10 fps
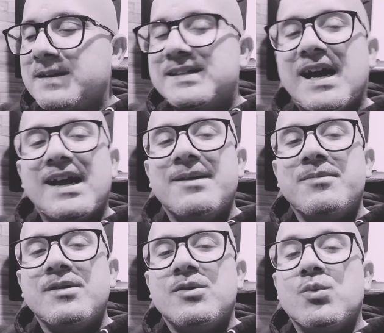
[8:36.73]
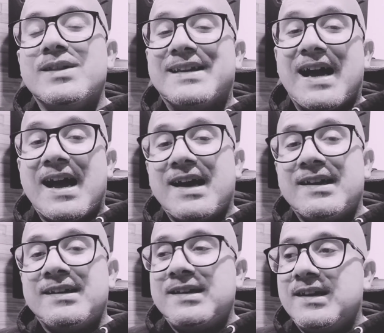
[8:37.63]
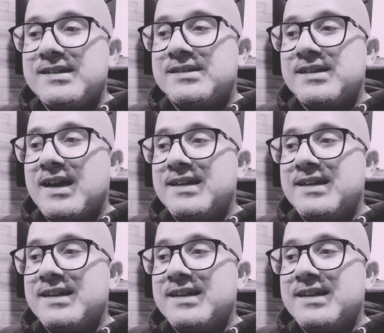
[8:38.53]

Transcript: time with God, as